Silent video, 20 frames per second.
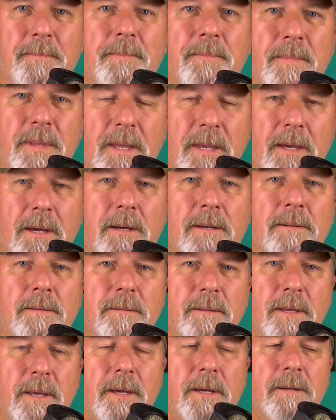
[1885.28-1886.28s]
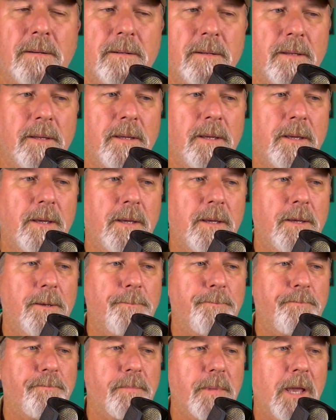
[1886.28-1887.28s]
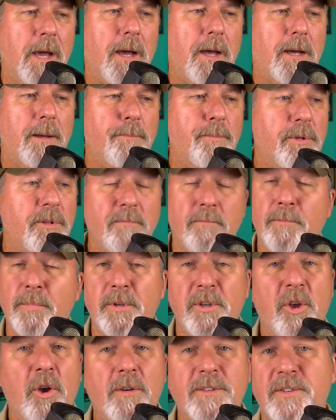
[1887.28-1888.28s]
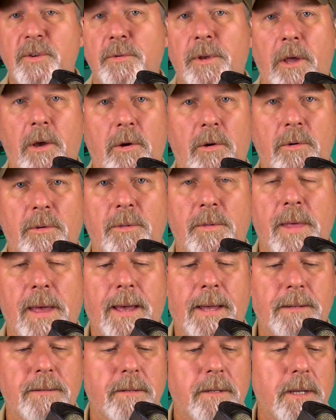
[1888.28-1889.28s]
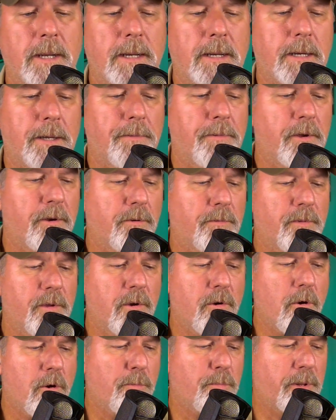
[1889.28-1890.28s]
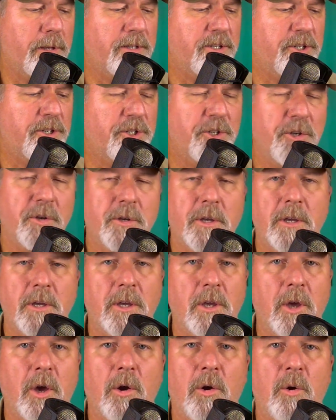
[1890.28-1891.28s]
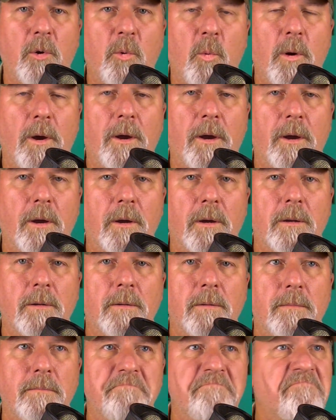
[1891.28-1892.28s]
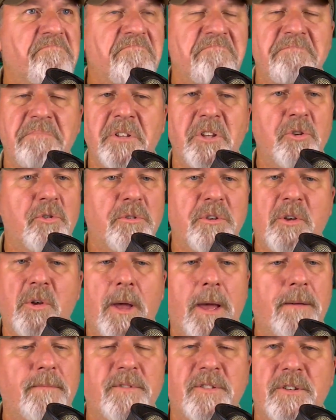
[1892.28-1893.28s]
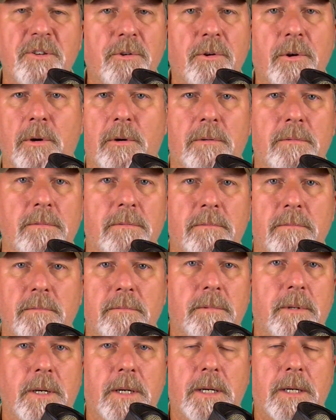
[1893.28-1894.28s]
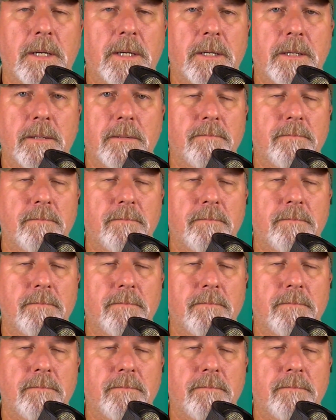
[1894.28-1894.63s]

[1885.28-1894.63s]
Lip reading: yeah, yeah. But you also know that there are places you can go where you'll have uh,